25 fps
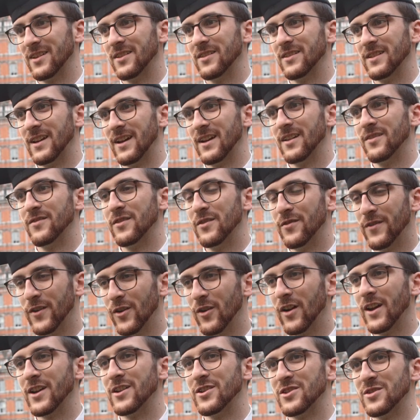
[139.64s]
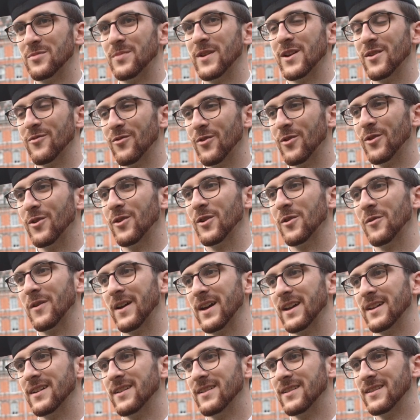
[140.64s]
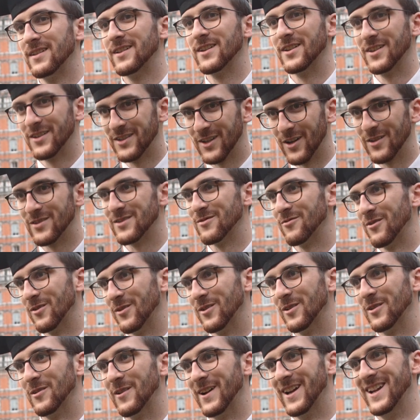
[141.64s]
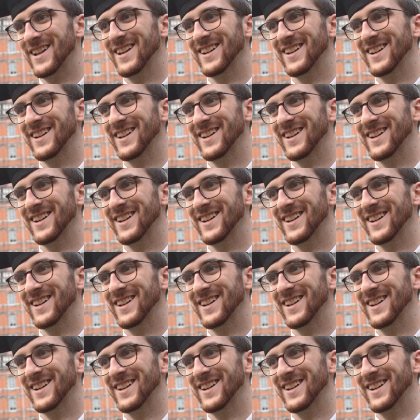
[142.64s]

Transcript: So yeah, if you feel like you should be at Royal Holloway, go to Royal Holloway.